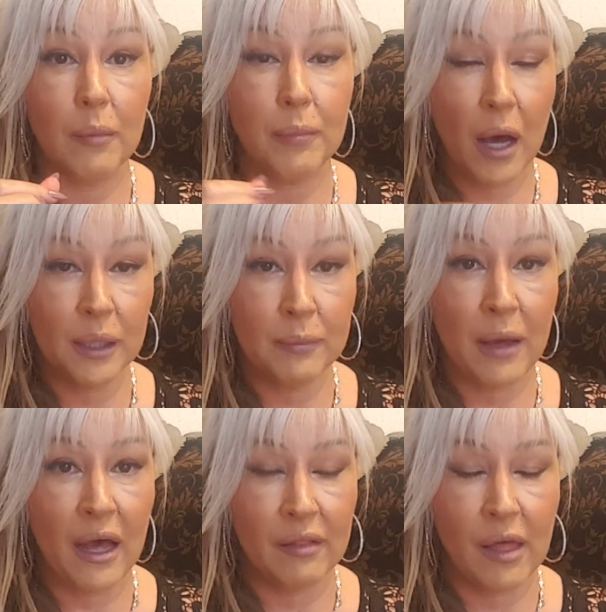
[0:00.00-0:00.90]
bottom
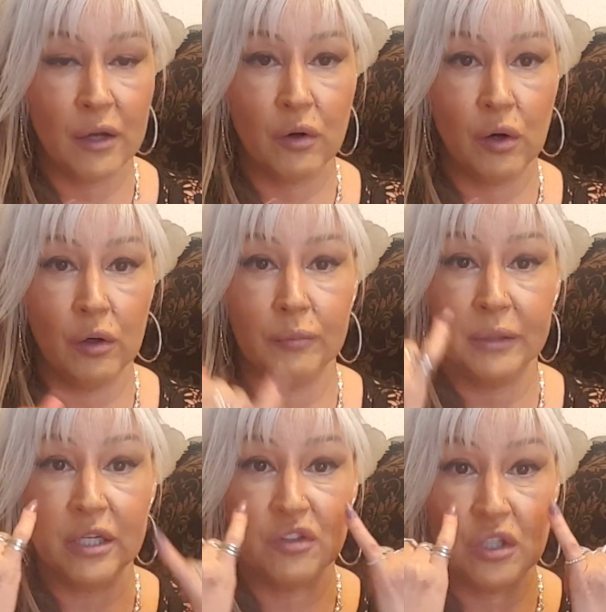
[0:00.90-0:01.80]
eyeliner on
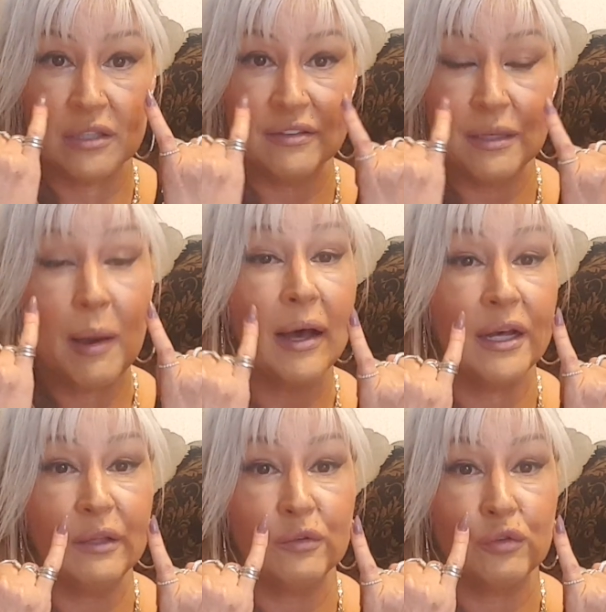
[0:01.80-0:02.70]
because you can see
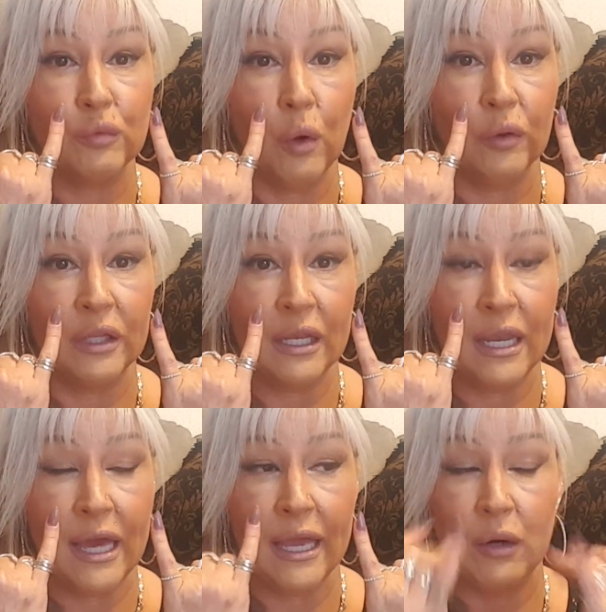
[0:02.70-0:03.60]
my eyes are swollen today.